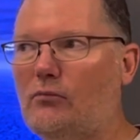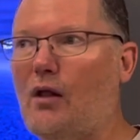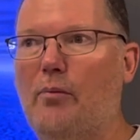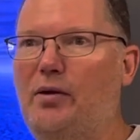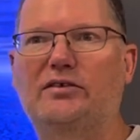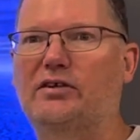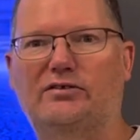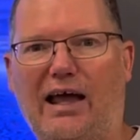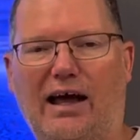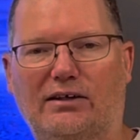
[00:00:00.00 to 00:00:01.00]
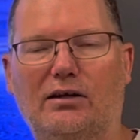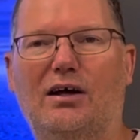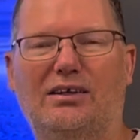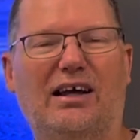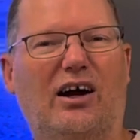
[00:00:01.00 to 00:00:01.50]
a piece of sand
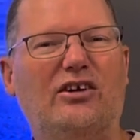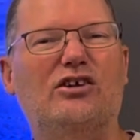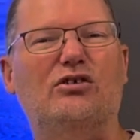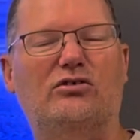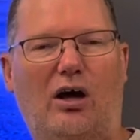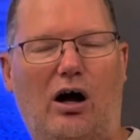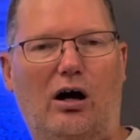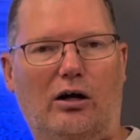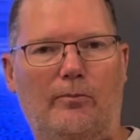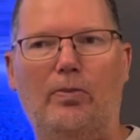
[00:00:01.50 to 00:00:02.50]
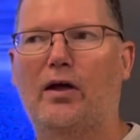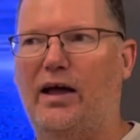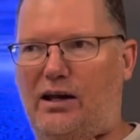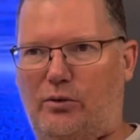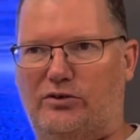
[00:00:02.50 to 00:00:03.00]
like under your tongue
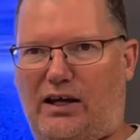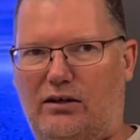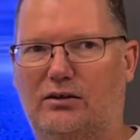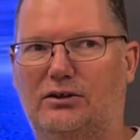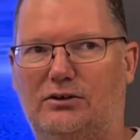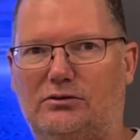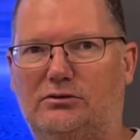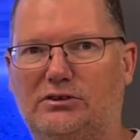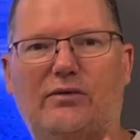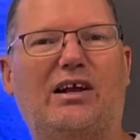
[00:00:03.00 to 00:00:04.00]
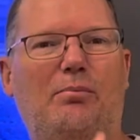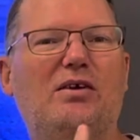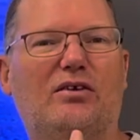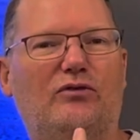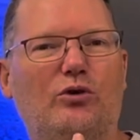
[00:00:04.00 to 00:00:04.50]
and it was like, you ever get a
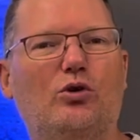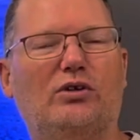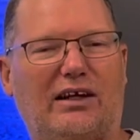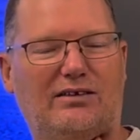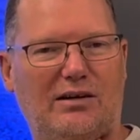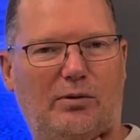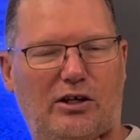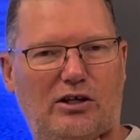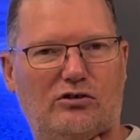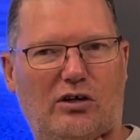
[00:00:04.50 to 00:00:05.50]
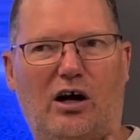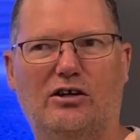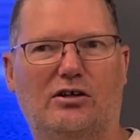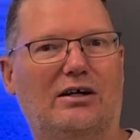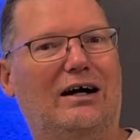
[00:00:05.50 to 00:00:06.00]
piece of food like deep under your tongue and
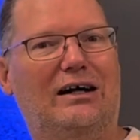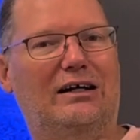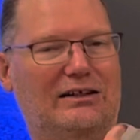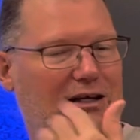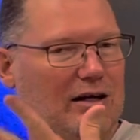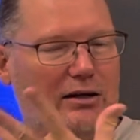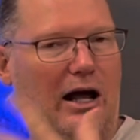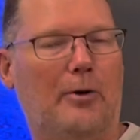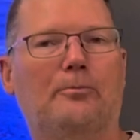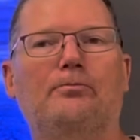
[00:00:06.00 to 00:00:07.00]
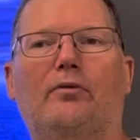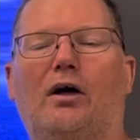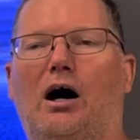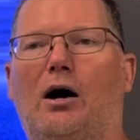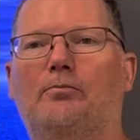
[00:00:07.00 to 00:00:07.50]
you're like, ah, oh, I can't get it out.
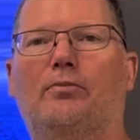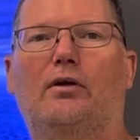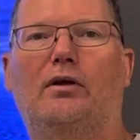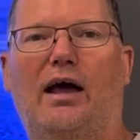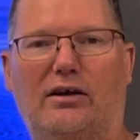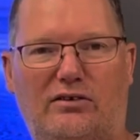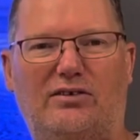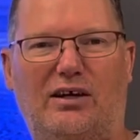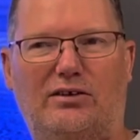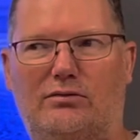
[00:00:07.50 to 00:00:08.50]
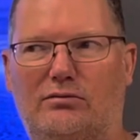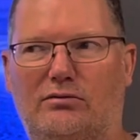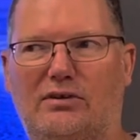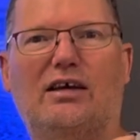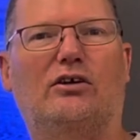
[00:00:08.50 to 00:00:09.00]
Um, and it's, it's
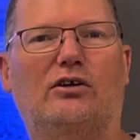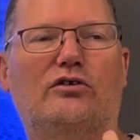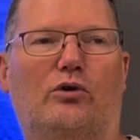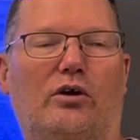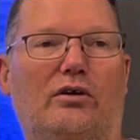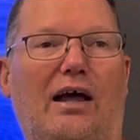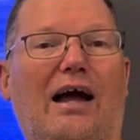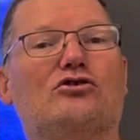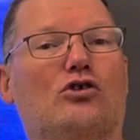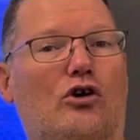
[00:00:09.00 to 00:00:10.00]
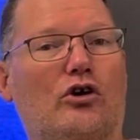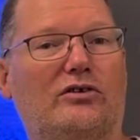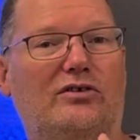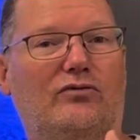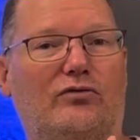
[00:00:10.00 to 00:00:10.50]
tickles or it actually
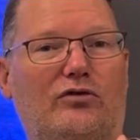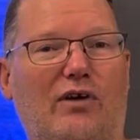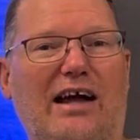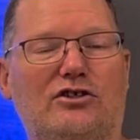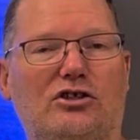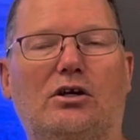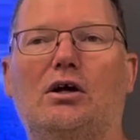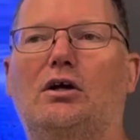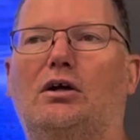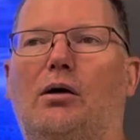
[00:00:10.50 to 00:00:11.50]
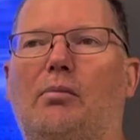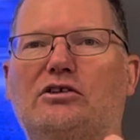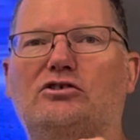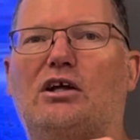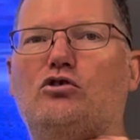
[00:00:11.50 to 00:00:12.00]
hurts, it's scratchy.
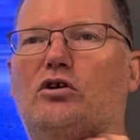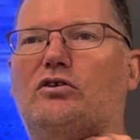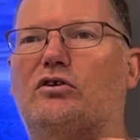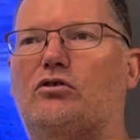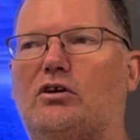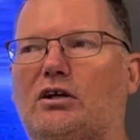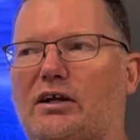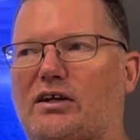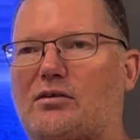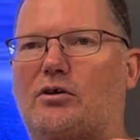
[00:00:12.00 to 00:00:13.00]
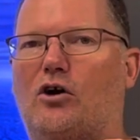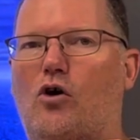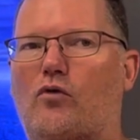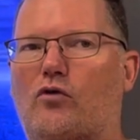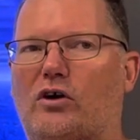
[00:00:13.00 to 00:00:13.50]
Imagine that you could secrete like something
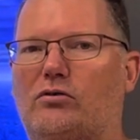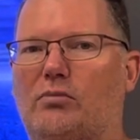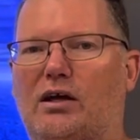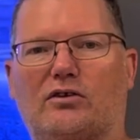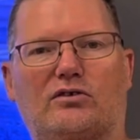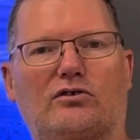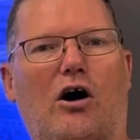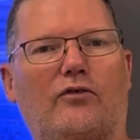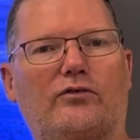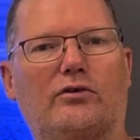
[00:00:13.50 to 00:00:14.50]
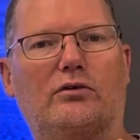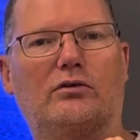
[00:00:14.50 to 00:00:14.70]
over it to make it soft.